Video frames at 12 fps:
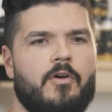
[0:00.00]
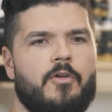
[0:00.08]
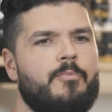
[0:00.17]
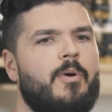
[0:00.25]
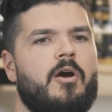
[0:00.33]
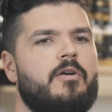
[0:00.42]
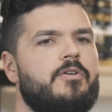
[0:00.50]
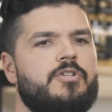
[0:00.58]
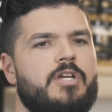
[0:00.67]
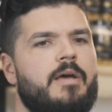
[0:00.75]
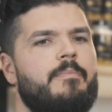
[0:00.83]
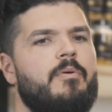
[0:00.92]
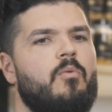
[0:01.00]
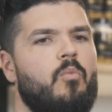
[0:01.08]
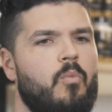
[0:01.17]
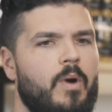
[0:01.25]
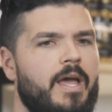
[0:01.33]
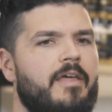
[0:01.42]
growth partnership
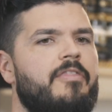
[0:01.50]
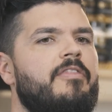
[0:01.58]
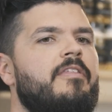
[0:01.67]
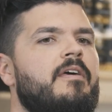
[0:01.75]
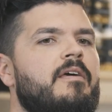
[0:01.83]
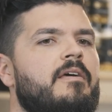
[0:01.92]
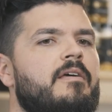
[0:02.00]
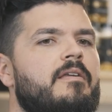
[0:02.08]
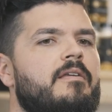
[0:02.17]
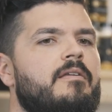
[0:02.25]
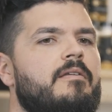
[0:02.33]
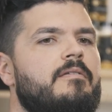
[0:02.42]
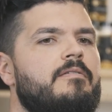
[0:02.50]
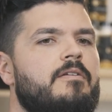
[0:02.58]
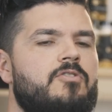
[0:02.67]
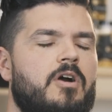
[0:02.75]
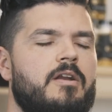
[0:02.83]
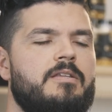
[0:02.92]
with
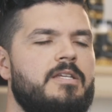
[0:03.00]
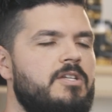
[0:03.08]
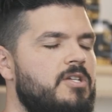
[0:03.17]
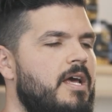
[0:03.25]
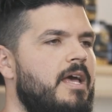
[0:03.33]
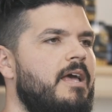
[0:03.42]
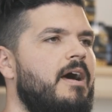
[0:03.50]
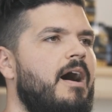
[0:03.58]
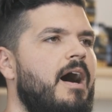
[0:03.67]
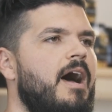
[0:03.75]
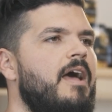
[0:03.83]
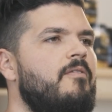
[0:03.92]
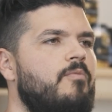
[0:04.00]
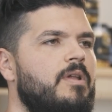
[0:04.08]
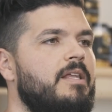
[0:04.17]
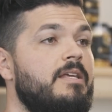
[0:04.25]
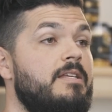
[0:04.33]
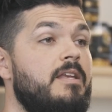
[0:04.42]
John and DJ, I
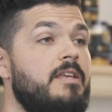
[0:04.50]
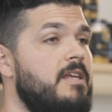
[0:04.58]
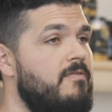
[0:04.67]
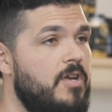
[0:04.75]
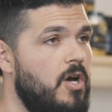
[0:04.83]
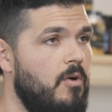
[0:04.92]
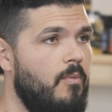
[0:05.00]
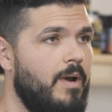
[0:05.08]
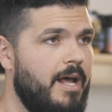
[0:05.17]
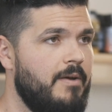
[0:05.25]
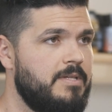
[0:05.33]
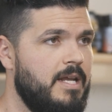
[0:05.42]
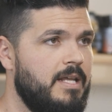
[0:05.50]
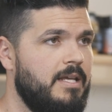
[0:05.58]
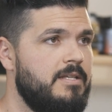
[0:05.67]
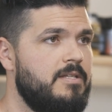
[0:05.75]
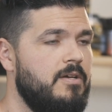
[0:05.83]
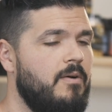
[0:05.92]
really didn't even know what I was getting
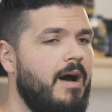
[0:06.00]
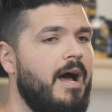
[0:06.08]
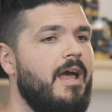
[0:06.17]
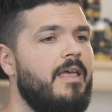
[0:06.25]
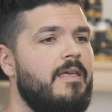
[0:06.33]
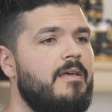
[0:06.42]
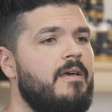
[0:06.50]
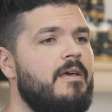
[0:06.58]
into. I